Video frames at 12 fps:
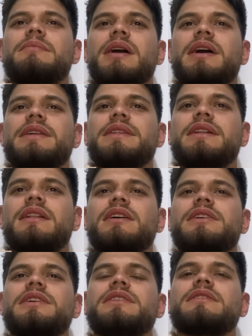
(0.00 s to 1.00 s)
by the
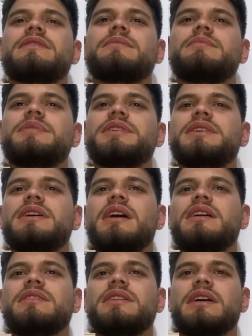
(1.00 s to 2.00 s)
letter P,
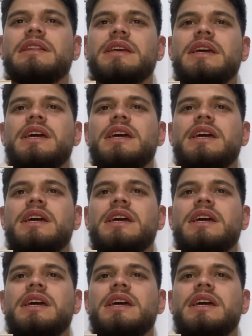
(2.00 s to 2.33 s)
and that